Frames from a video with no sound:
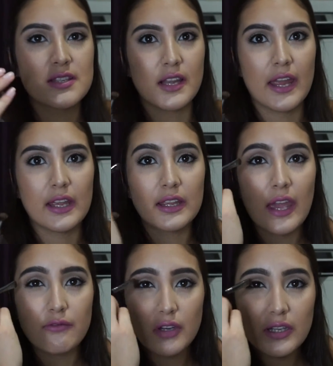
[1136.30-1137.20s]
to like
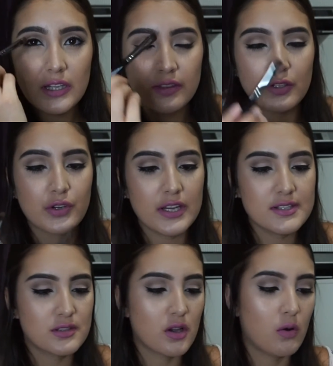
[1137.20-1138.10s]
get really in the
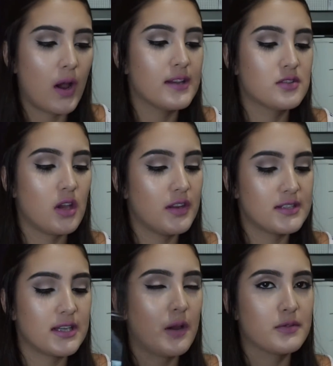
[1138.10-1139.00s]
crease. So I saw
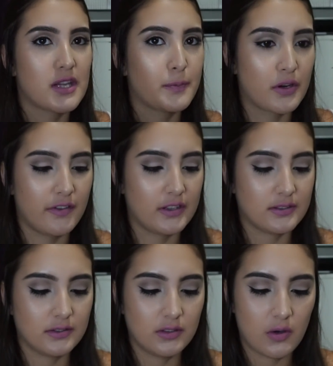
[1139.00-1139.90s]
this and I was like,
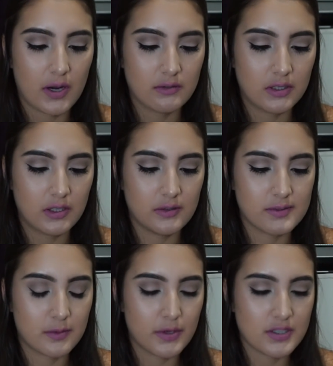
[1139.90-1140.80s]
perfect. You know, I don't need to
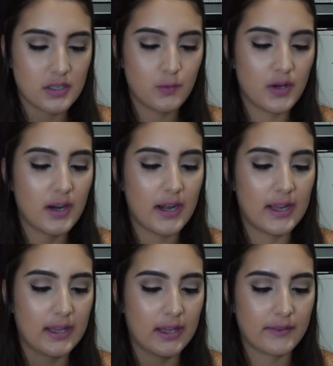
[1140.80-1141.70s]
use her brush anymore and
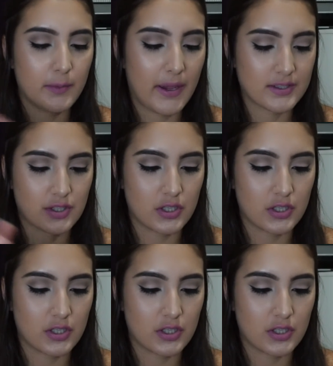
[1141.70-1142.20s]
I can give it back to